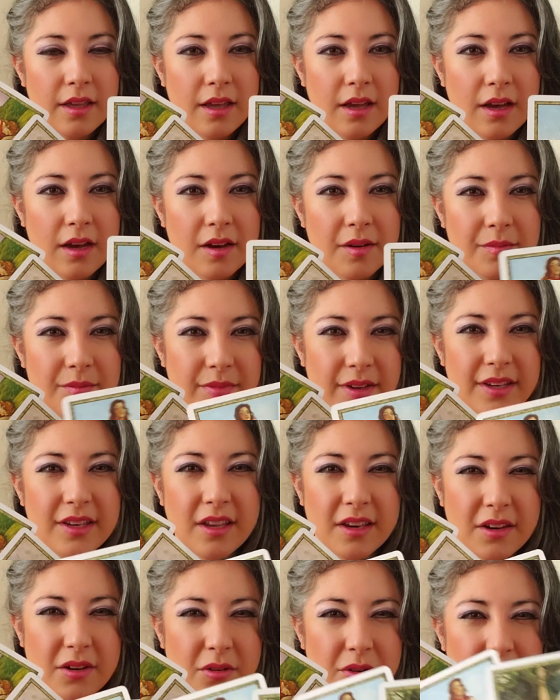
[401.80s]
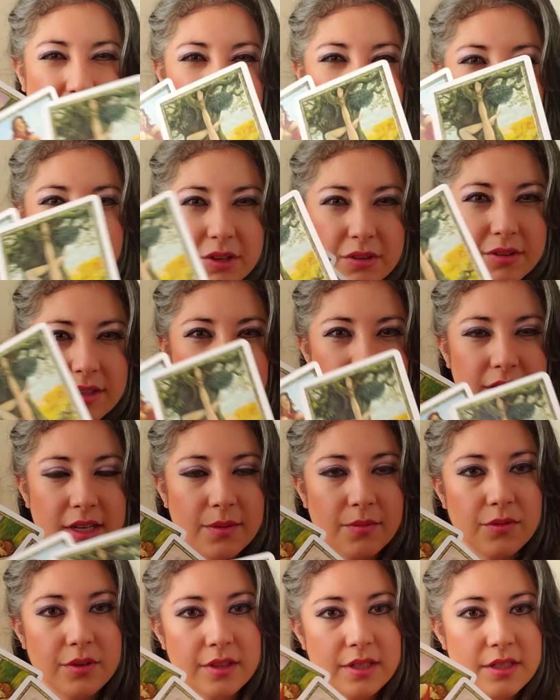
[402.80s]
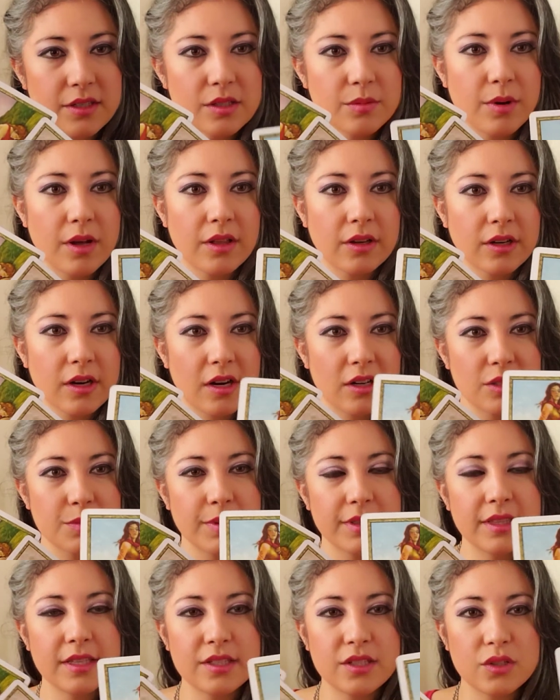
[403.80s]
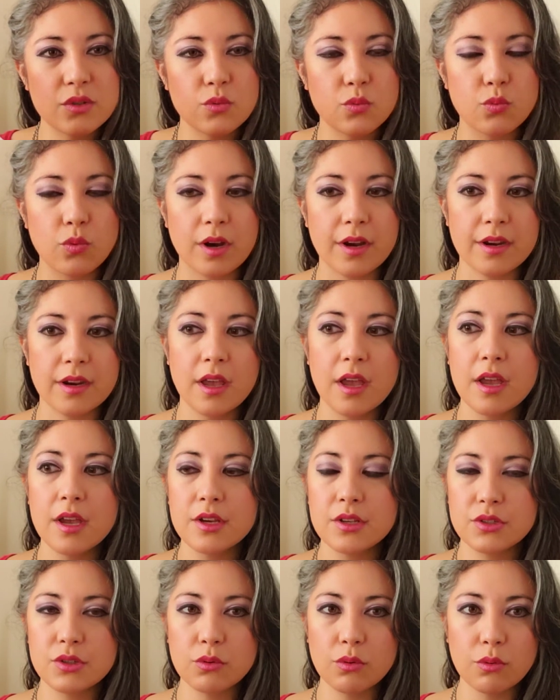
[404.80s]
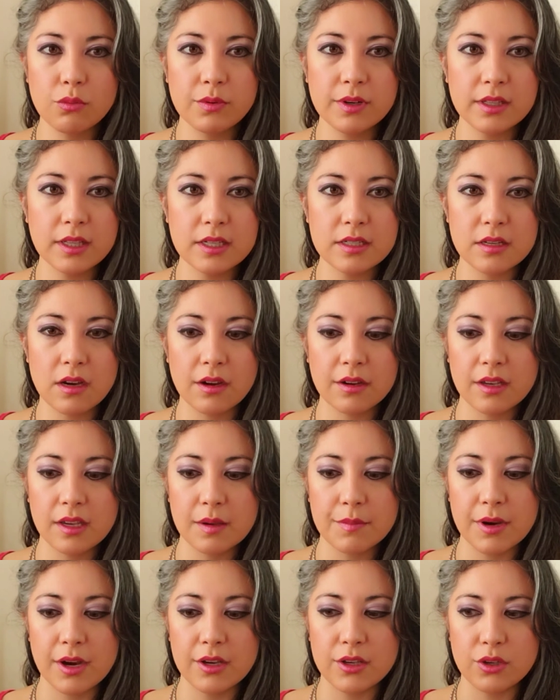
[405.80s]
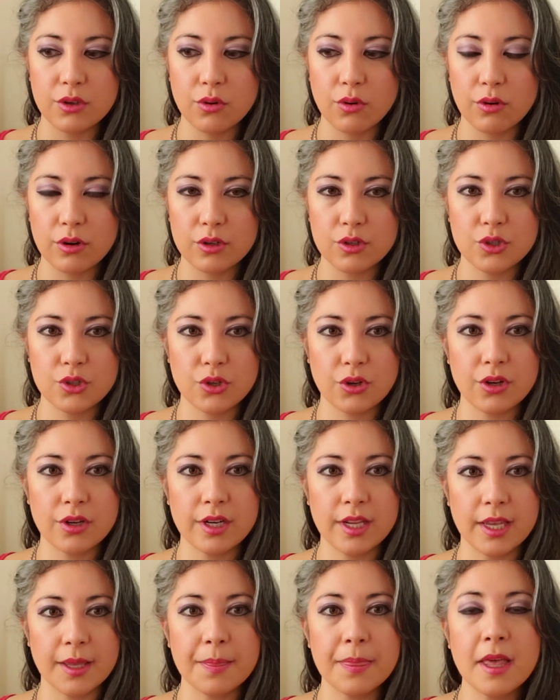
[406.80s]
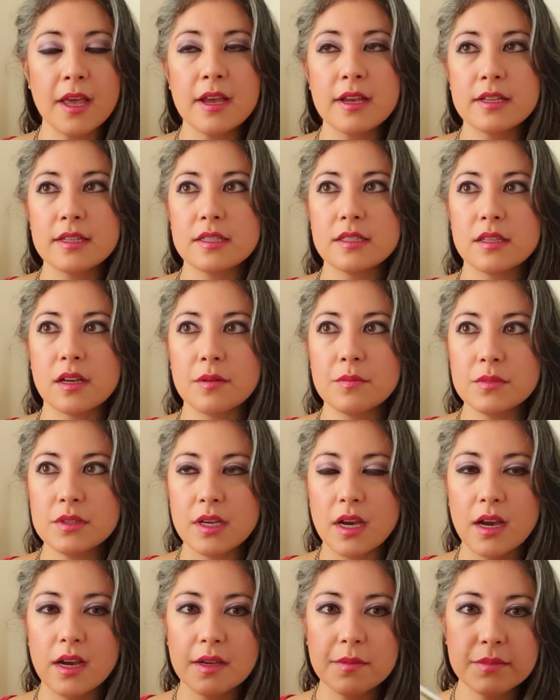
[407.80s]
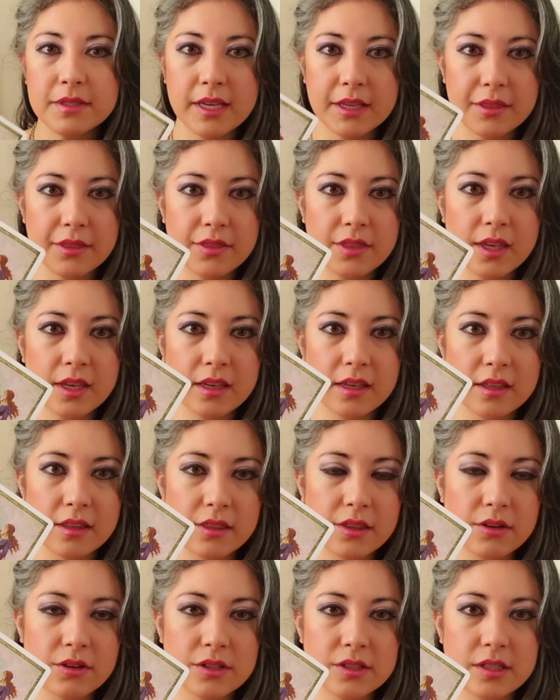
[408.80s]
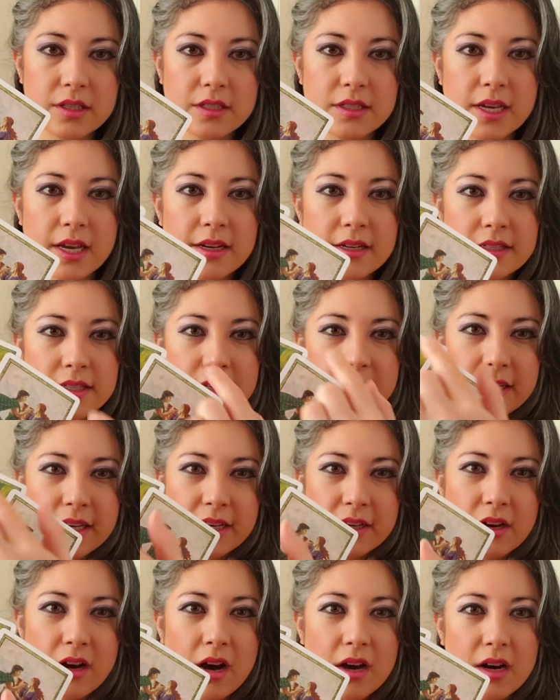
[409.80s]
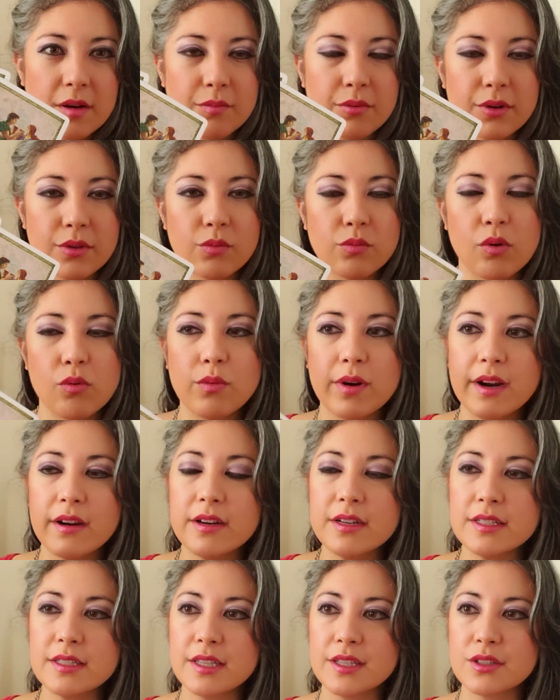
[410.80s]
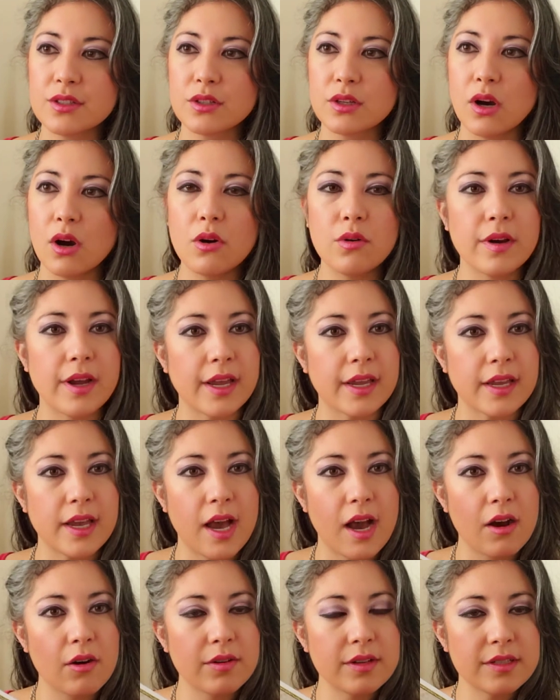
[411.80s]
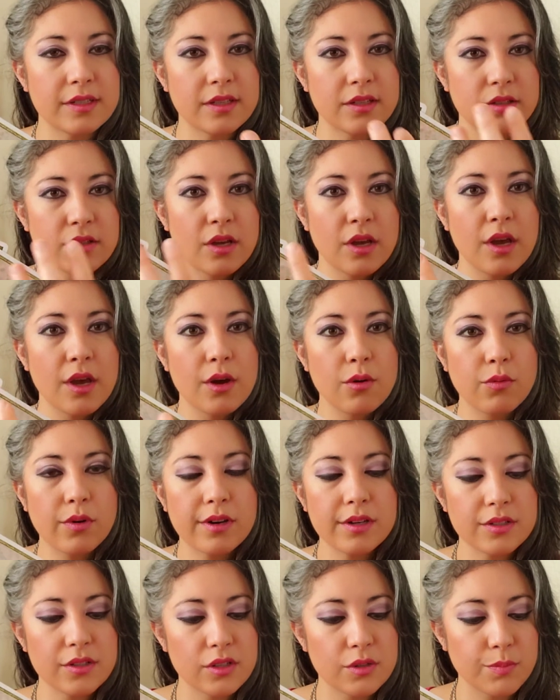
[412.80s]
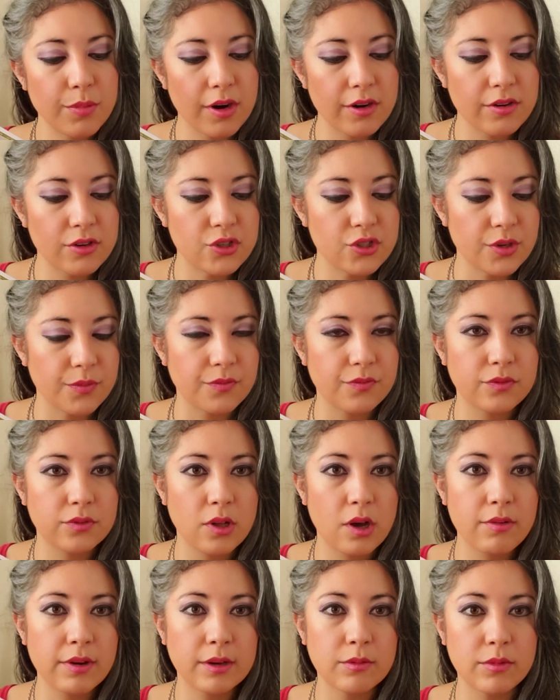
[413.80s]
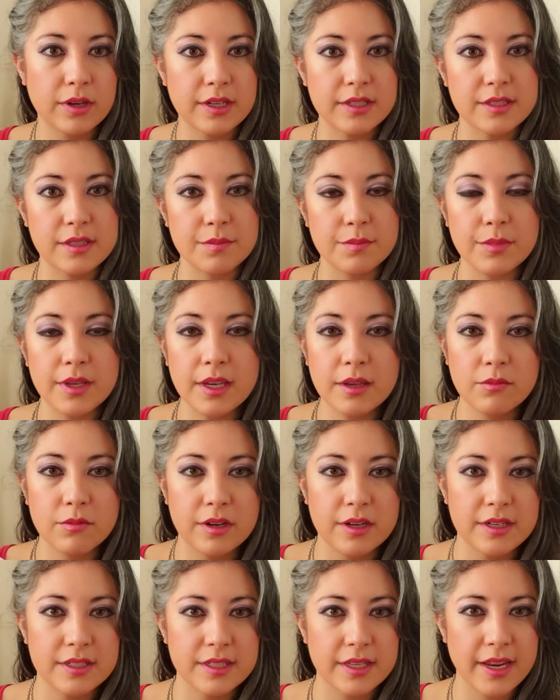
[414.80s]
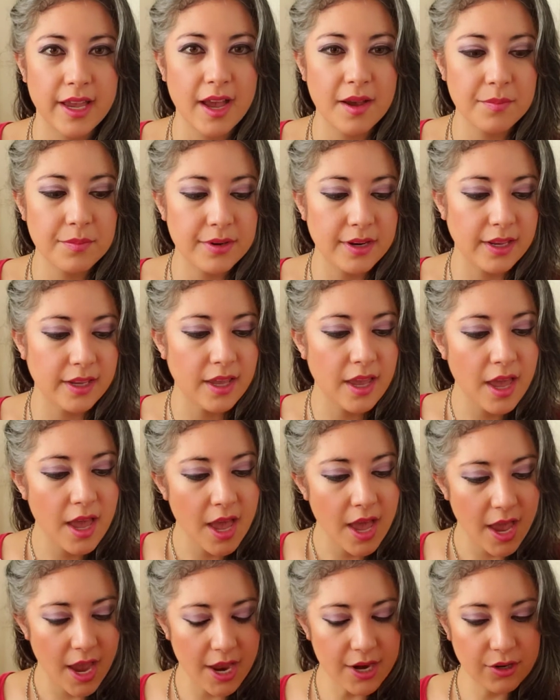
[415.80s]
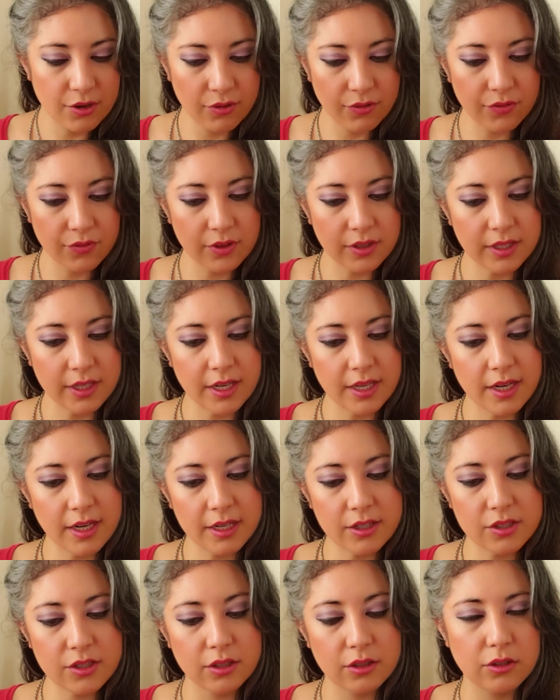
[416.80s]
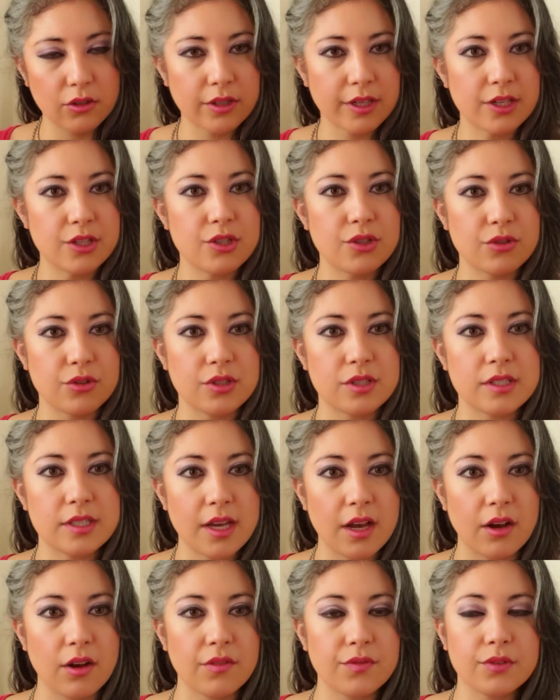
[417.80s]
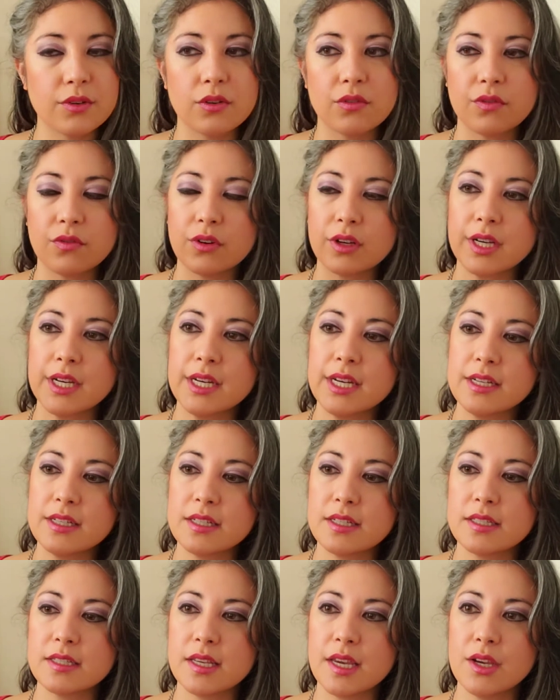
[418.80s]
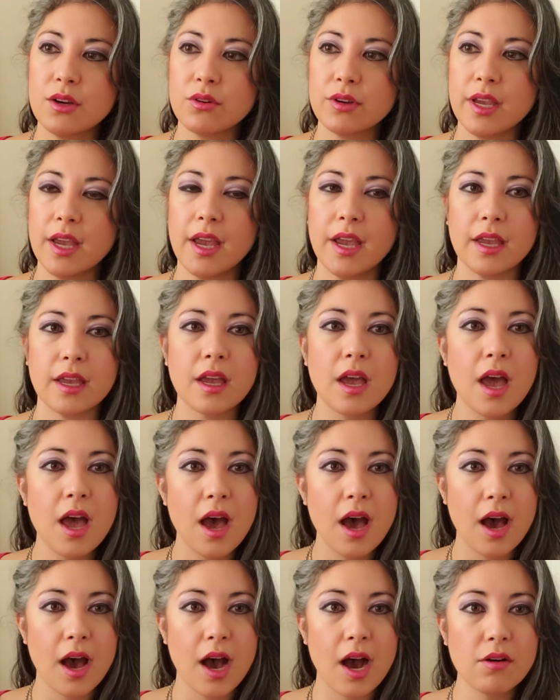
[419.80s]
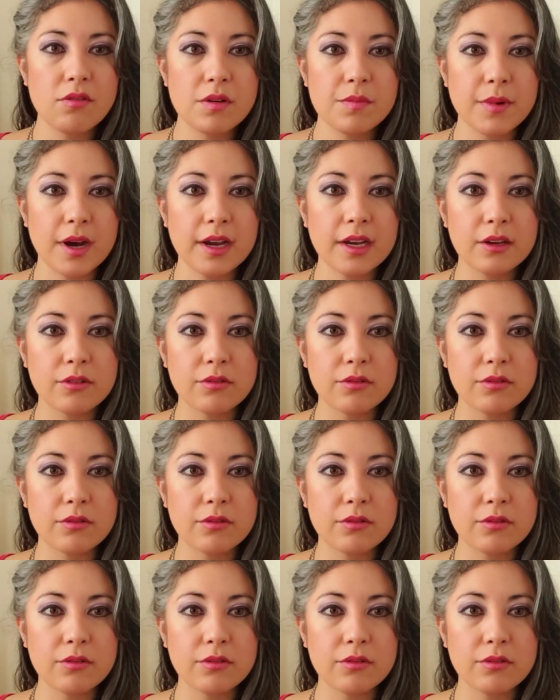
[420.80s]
And we can argue the same for these smaller cards, but this is one. So we're really talking about your journey. Sometimes I think there's the tendency to get caught up with, well, where is this going? How is this? Where's this partnership flowing? What does it mean? Where is it happening? And you're forgetting to look at yourself. You're forgetting to say, okay, how am I